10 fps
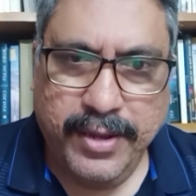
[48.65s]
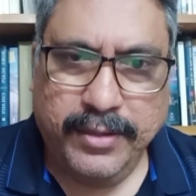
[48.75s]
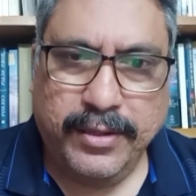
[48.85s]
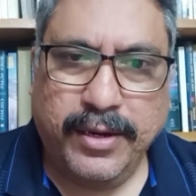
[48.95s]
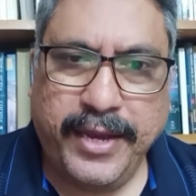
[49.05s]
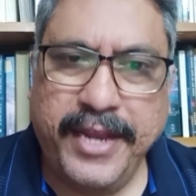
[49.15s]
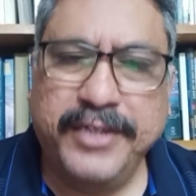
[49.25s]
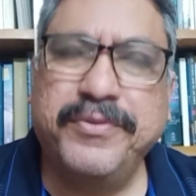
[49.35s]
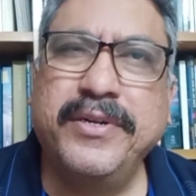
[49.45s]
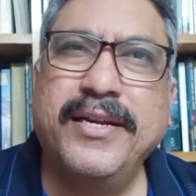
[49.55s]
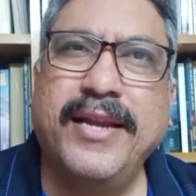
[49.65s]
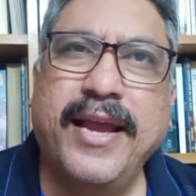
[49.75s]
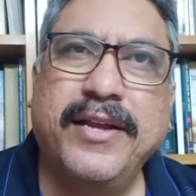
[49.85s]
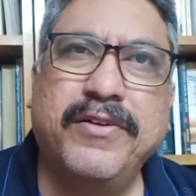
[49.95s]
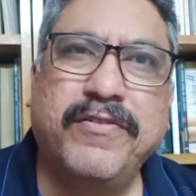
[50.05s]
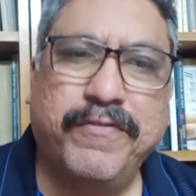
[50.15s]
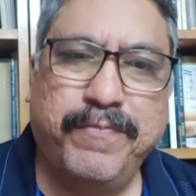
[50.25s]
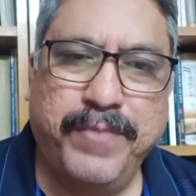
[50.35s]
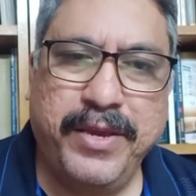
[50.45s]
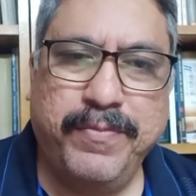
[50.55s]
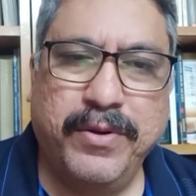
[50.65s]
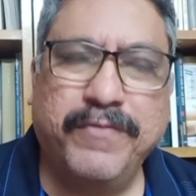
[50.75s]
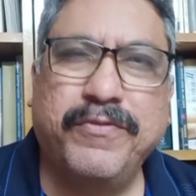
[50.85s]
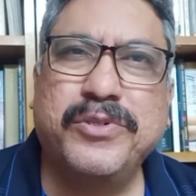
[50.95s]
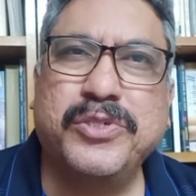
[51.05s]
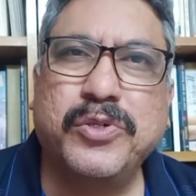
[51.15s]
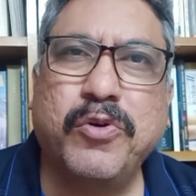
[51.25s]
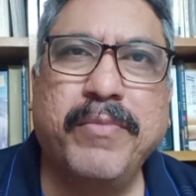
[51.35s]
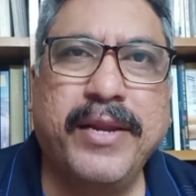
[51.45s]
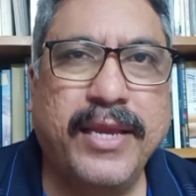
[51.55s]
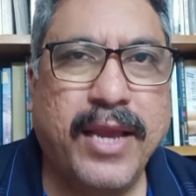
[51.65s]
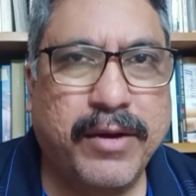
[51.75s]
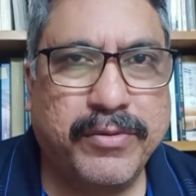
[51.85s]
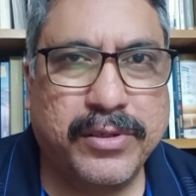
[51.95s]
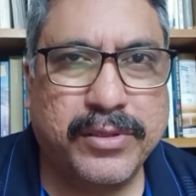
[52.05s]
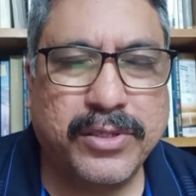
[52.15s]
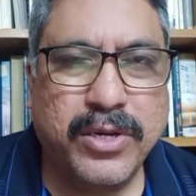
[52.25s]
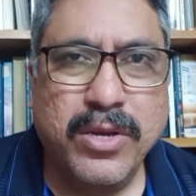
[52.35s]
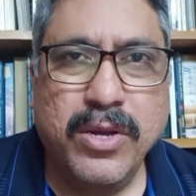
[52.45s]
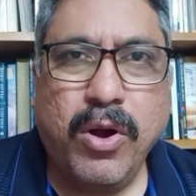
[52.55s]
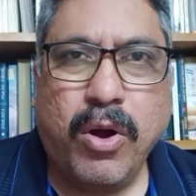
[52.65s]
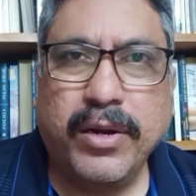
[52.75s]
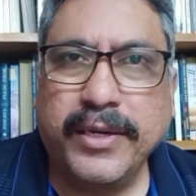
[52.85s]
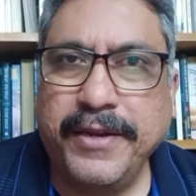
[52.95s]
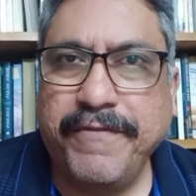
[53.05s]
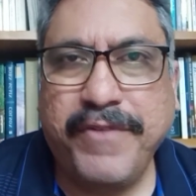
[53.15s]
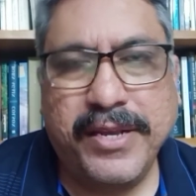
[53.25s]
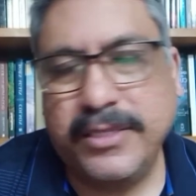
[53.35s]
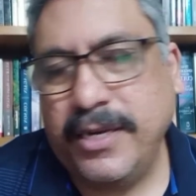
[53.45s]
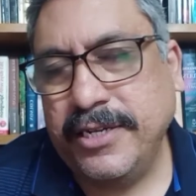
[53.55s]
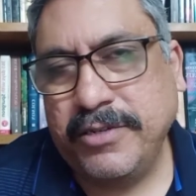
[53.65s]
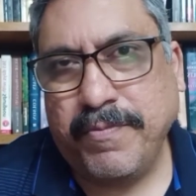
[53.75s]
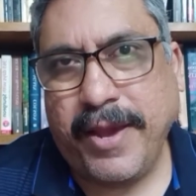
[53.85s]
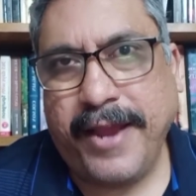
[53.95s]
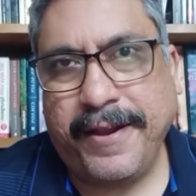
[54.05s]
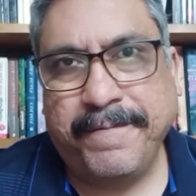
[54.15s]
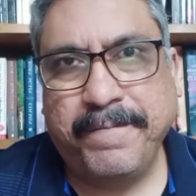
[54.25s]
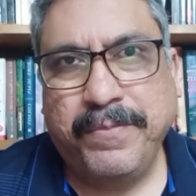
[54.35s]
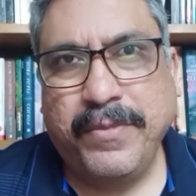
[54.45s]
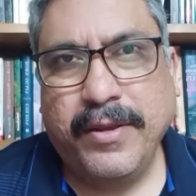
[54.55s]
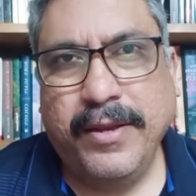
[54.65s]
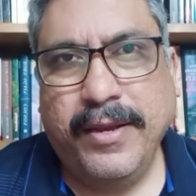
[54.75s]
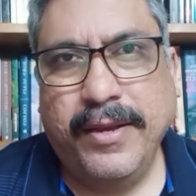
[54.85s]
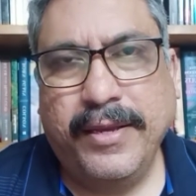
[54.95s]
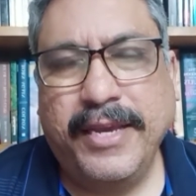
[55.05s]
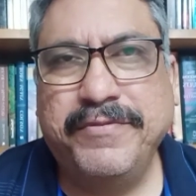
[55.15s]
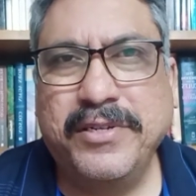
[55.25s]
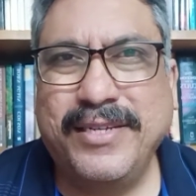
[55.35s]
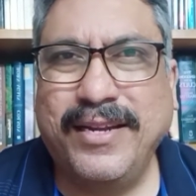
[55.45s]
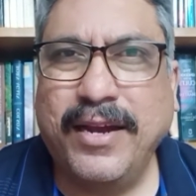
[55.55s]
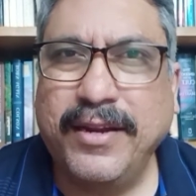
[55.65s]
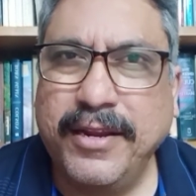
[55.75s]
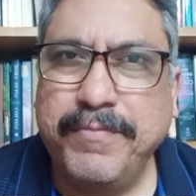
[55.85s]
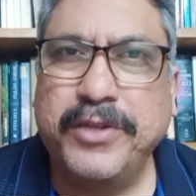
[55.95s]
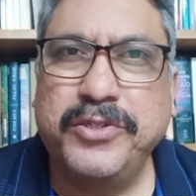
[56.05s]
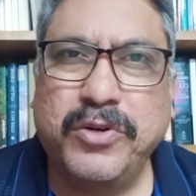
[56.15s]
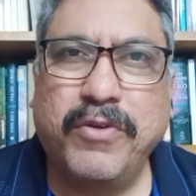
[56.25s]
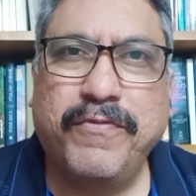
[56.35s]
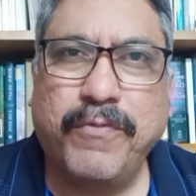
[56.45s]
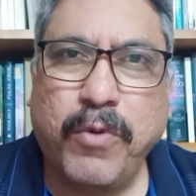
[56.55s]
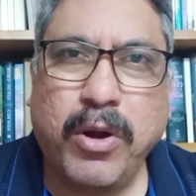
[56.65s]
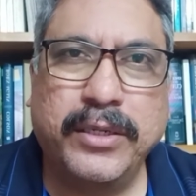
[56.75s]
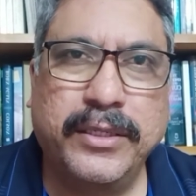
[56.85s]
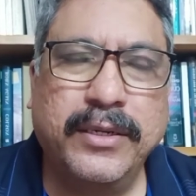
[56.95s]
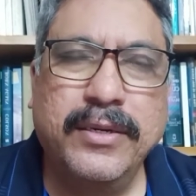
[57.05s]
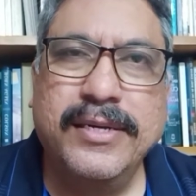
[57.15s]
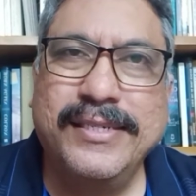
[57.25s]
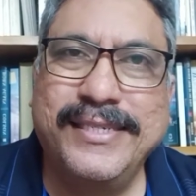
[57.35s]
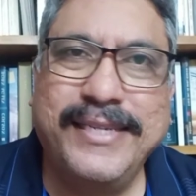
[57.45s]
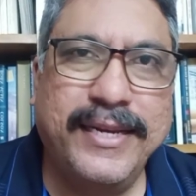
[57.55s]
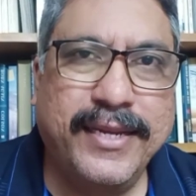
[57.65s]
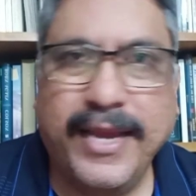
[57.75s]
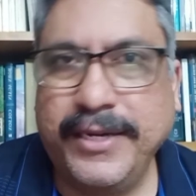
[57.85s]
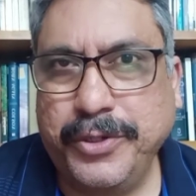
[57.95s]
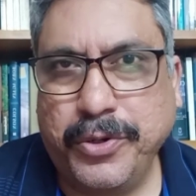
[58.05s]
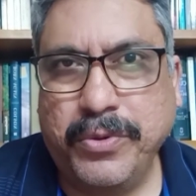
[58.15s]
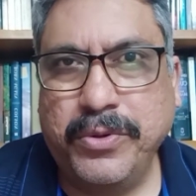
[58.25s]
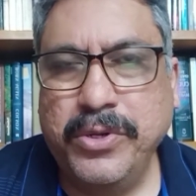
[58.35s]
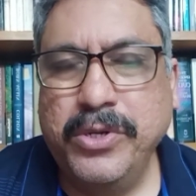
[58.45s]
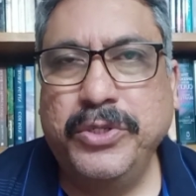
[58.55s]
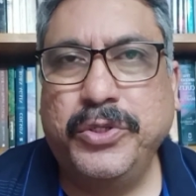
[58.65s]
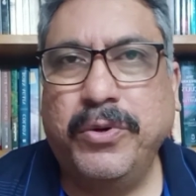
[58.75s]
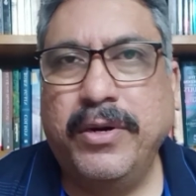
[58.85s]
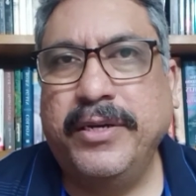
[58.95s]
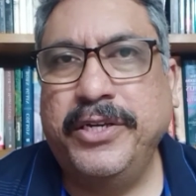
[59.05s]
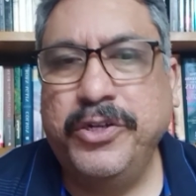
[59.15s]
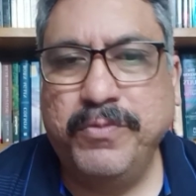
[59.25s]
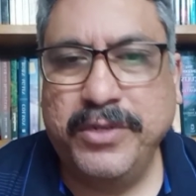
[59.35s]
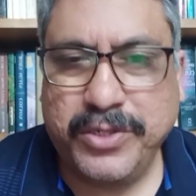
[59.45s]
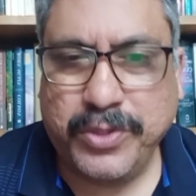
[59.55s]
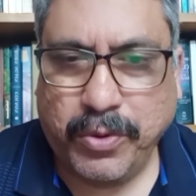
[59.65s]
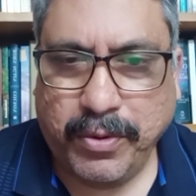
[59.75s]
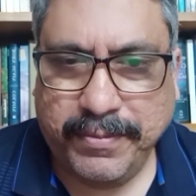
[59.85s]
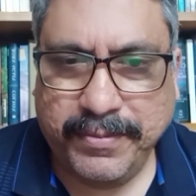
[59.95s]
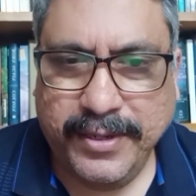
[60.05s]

The hatred and anger of people for so many hours on a defenseless man gives us an ugly picture of what sin can do to a human soul.